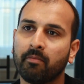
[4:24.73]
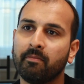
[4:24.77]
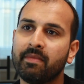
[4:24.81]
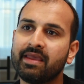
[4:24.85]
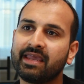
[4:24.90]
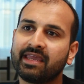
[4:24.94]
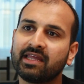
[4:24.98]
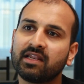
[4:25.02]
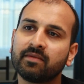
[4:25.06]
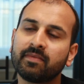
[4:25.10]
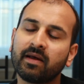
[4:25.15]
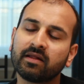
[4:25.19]

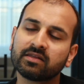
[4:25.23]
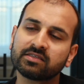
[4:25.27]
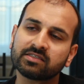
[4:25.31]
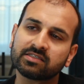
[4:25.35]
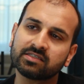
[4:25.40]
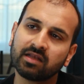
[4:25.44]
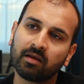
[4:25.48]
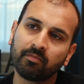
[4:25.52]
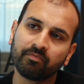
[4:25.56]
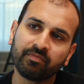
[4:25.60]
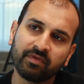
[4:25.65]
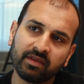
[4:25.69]
Make it about
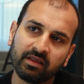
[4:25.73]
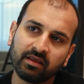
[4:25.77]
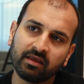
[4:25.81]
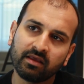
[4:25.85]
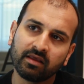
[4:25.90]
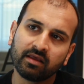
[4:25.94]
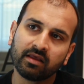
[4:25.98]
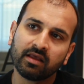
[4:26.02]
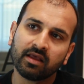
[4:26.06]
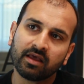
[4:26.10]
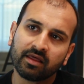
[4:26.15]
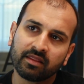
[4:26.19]
something
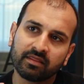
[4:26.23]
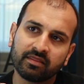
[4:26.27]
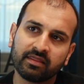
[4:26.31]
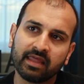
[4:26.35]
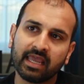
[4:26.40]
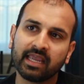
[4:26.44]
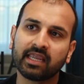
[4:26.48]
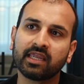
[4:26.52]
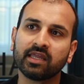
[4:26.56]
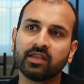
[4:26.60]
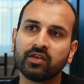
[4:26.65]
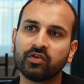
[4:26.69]

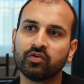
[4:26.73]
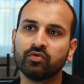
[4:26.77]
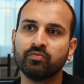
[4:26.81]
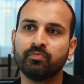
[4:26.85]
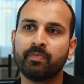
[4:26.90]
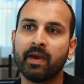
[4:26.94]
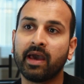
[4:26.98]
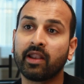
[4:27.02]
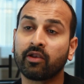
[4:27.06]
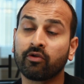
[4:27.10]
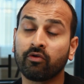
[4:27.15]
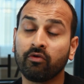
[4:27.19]
they can do
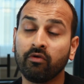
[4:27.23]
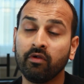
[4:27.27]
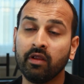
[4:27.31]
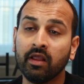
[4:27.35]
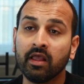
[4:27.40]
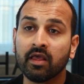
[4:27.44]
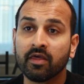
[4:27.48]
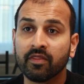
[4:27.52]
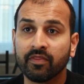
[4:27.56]
better,